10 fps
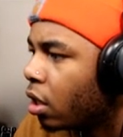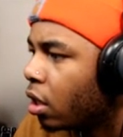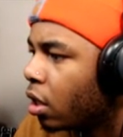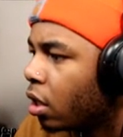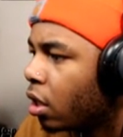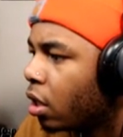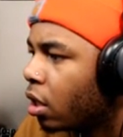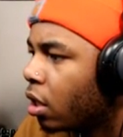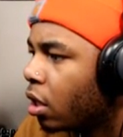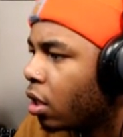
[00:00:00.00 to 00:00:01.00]

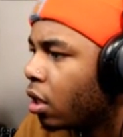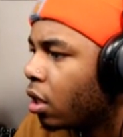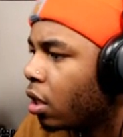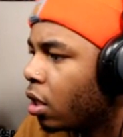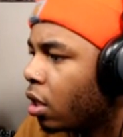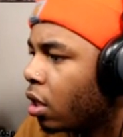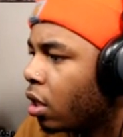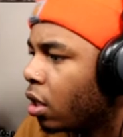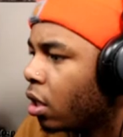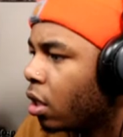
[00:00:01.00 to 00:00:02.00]

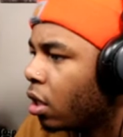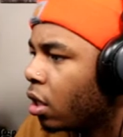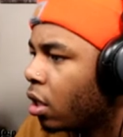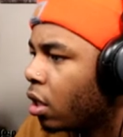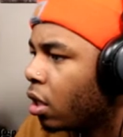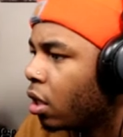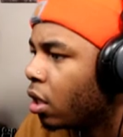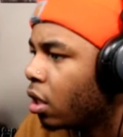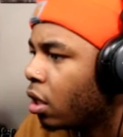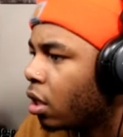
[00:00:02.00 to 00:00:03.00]

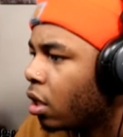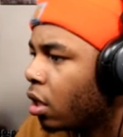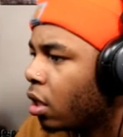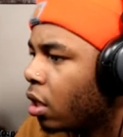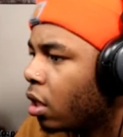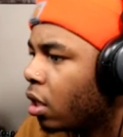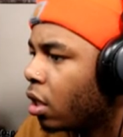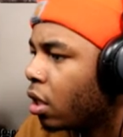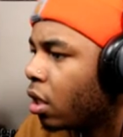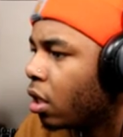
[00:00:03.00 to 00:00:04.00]

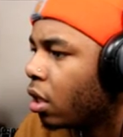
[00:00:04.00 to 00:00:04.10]
(not speaking)